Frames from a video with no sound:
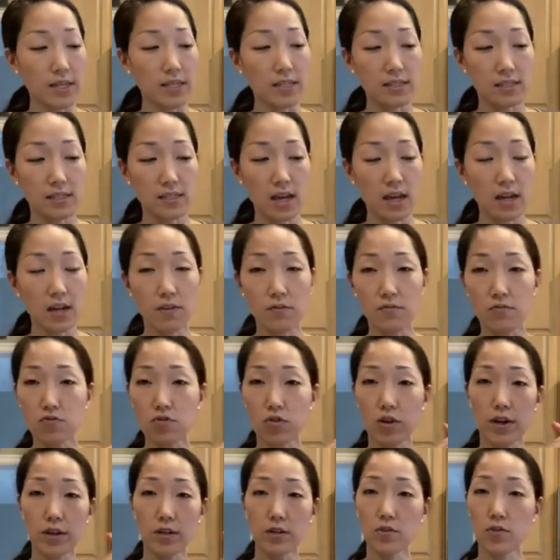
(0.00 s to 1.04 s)
instead of
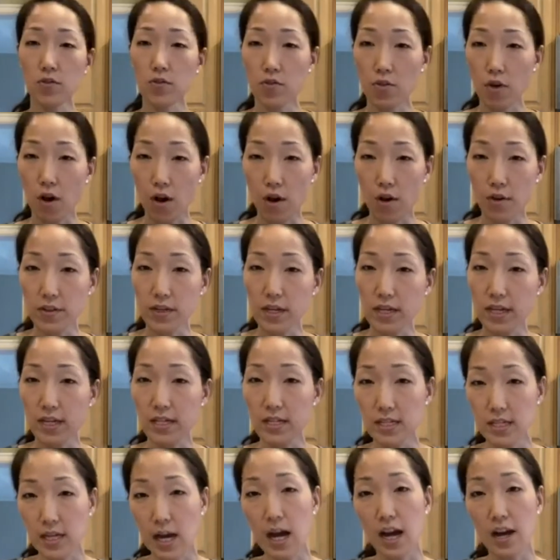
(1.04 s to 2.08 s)
trying to thaw the
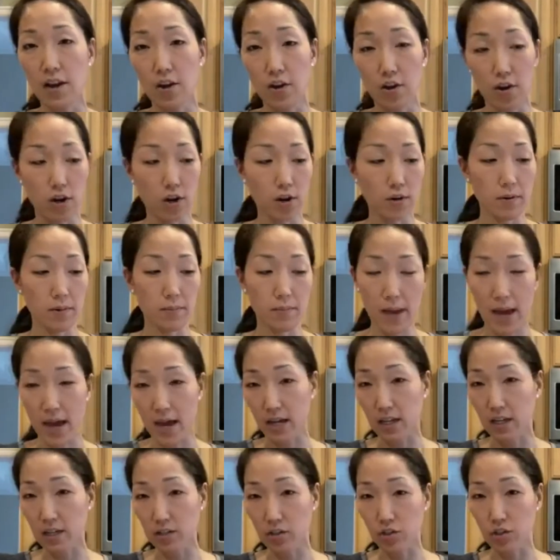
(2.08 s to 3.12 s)
entire
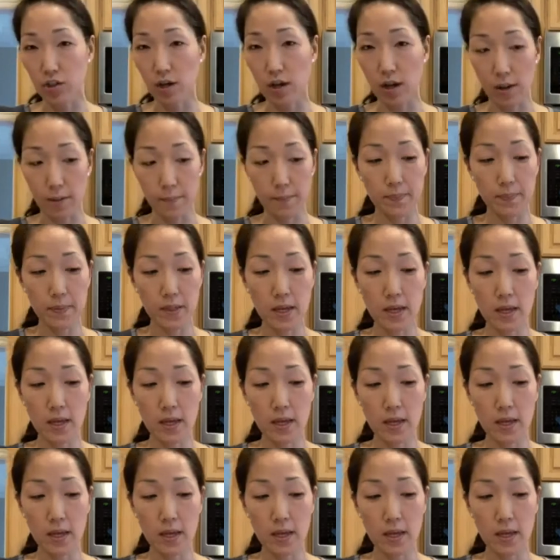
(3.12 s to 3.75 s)
package up.